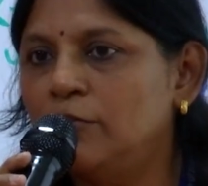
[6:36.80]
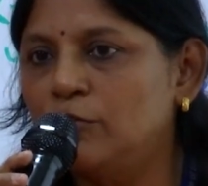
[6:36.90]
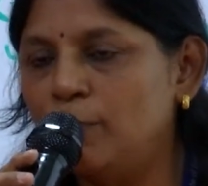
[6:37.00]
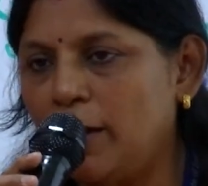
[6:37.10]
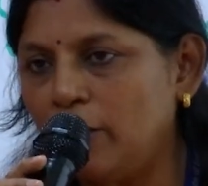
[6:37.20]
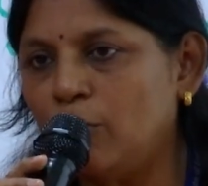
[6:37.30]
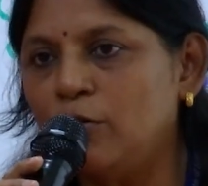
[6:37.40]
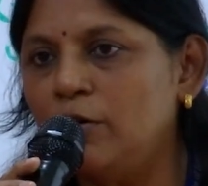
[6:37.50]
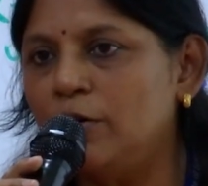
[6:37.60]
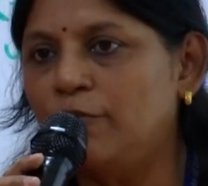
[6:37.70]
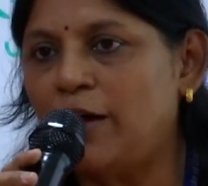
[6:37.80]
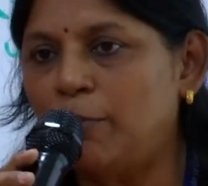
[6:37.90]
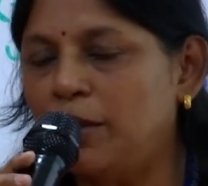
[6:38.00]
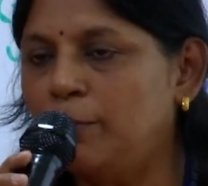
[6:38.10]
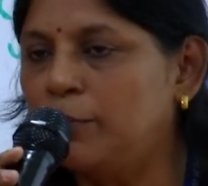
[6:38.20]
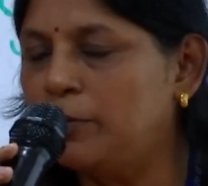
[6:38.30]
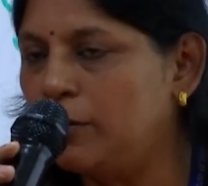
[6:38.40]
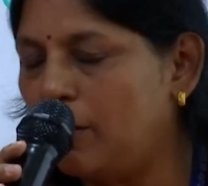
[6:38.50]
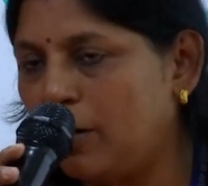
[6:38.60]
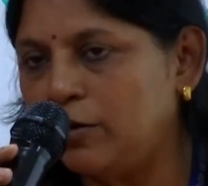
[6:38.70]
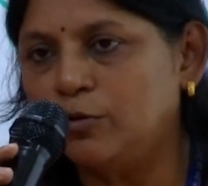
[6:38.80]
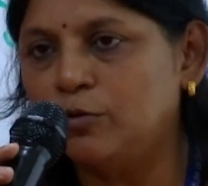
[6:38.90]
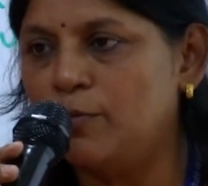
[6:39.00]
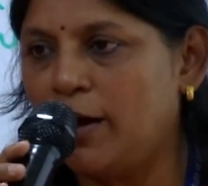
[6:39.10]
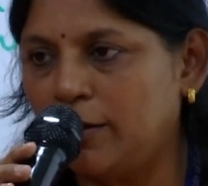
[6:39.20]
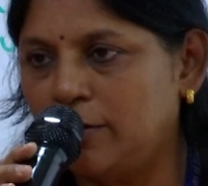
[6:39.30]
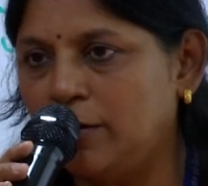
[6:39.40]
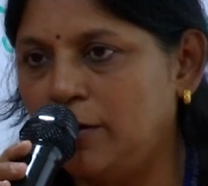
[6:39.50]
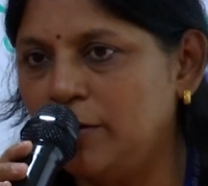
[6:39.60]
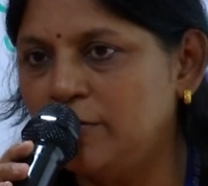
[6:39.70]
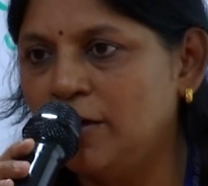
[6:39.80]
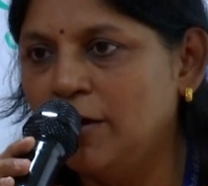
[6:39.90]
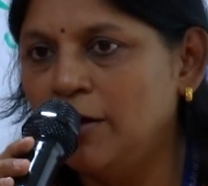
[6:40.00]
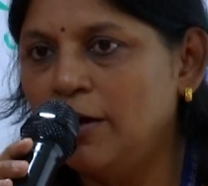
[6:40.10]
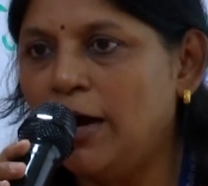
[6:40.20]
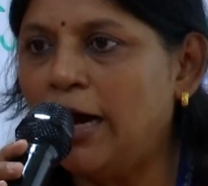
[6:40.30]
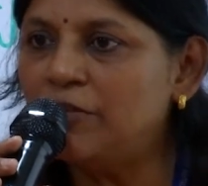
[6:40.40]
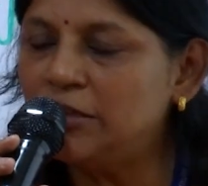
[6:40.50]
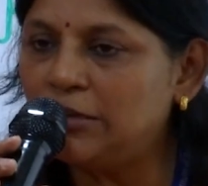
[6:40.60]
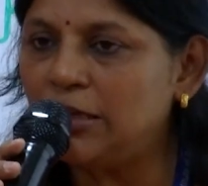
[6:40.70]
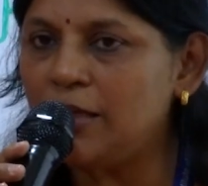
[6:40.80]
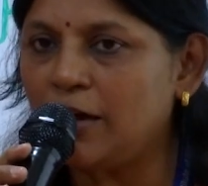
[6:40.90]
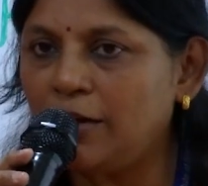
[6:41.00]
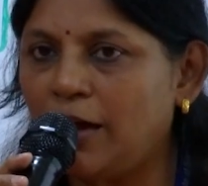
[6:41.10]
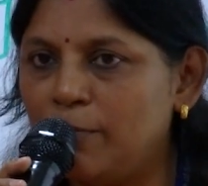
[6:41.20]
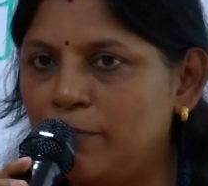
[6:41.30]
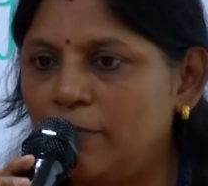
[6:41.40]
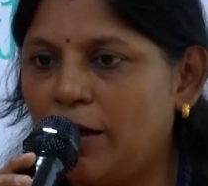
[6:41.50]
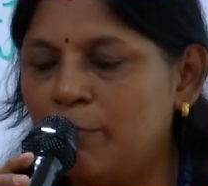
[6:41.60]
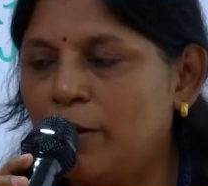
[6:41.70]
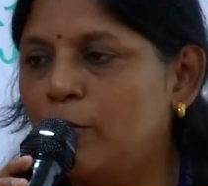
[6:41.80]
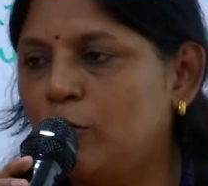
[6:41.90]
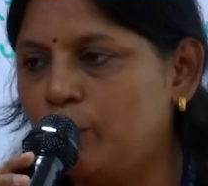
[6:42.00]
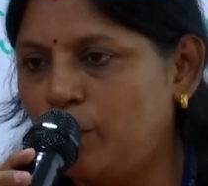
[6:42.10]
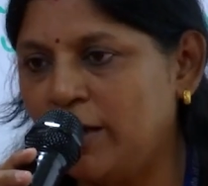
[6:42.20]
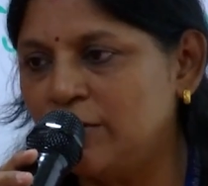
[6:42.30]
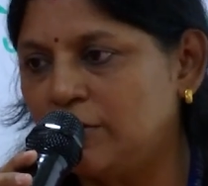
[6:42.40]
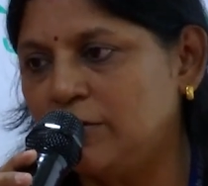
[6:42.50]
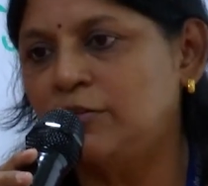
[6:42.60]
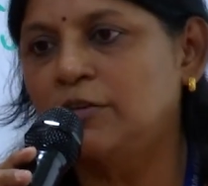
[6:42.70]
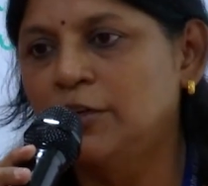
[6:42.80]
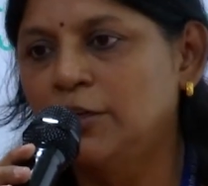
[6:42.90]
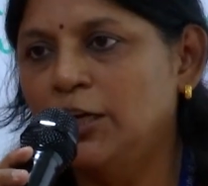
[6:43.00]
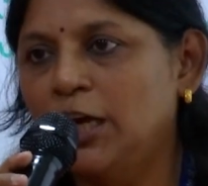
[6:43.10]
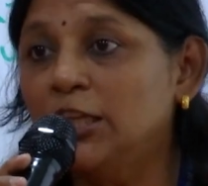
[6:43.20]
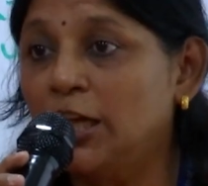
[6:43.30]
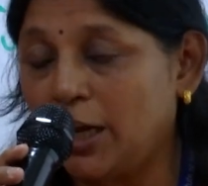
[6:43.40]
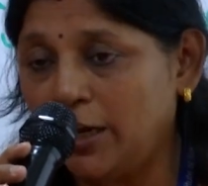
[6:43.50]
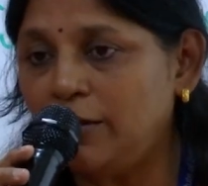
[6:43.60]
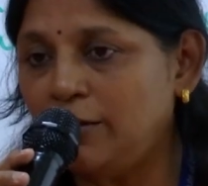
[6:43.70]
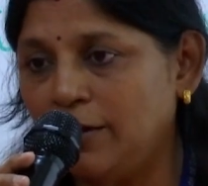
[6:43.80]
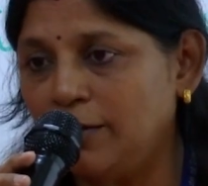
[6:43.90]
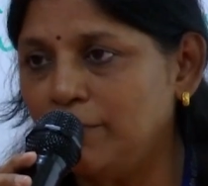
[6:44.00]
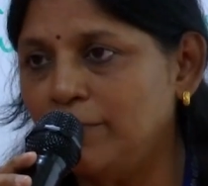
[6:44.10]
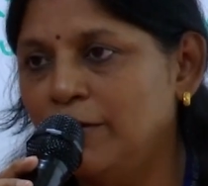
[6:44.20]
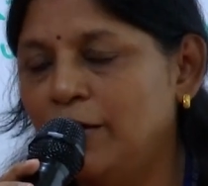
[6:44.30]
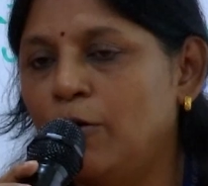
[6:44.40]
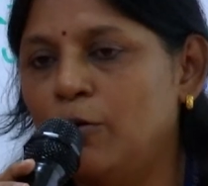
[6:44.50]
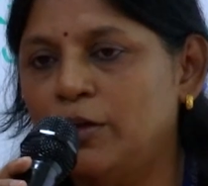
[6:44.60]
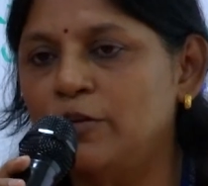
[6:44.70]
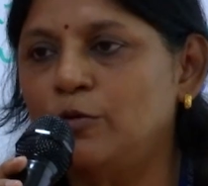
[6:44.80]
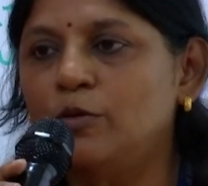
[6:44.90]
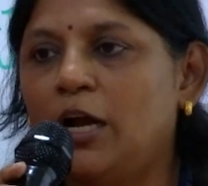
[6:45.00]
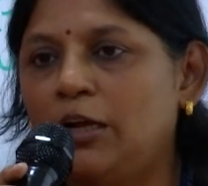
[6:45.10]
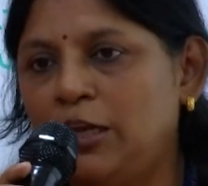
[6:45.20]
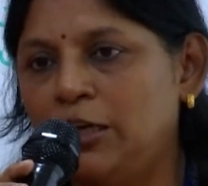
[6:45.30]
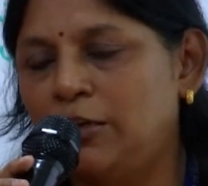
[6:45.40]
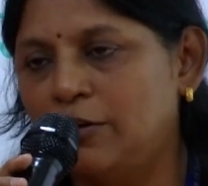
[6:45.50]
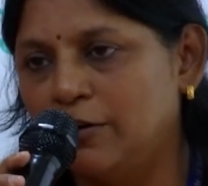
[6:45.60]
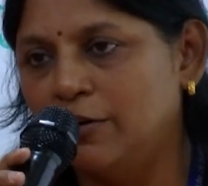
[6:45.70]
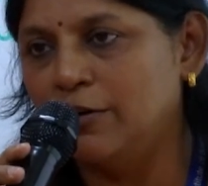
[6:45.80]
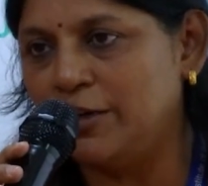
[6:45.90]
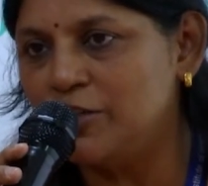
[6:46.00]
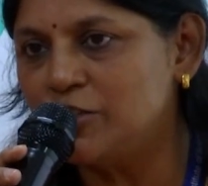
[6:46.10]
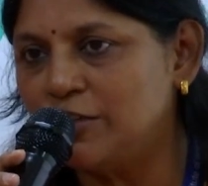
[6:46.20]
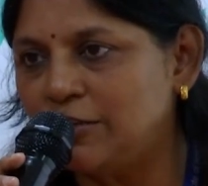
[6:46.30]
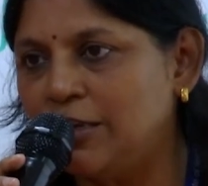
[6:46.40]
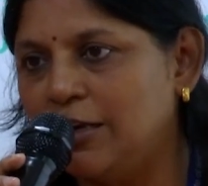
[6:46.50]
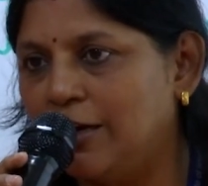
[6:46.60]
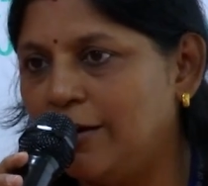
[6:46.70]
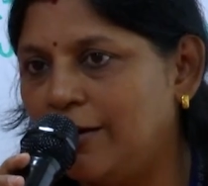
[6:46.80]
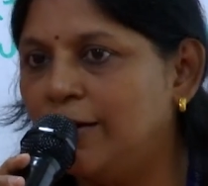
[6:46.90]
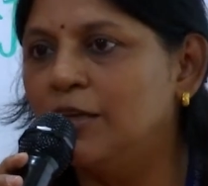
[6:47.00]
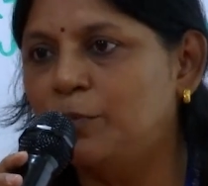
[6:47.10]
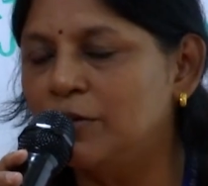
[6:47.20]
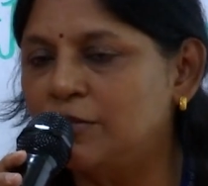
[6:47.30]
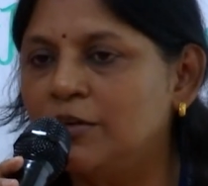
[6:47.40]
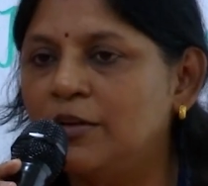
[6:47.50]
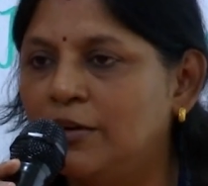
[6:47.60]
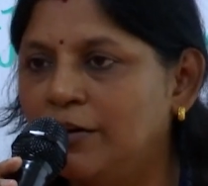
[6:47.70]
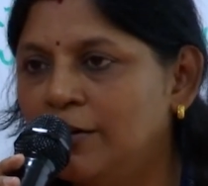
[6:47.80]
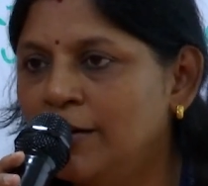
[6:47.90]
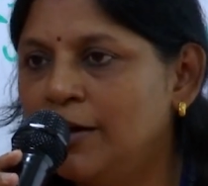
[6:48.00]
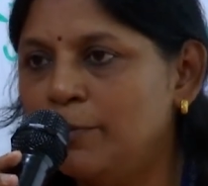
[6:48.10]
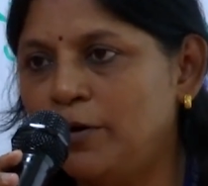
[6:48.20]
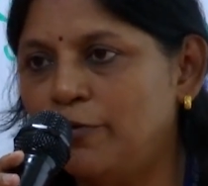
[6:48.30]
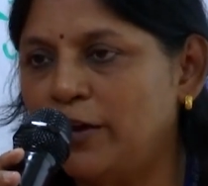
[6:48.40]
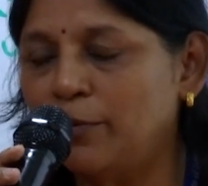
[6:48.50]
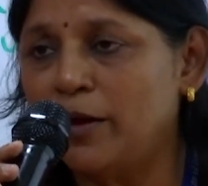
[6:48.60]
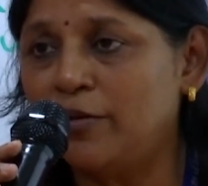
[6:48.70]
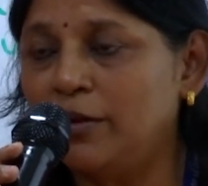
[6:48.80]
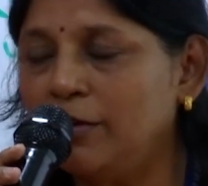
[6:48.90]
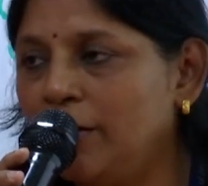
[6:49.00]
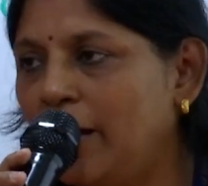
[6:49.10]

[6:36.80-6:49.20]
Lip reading: to my own family people or to my colleagues, I will see that I'm able to place this in the right time, okay, so that it reaches the other person in a perfect manner.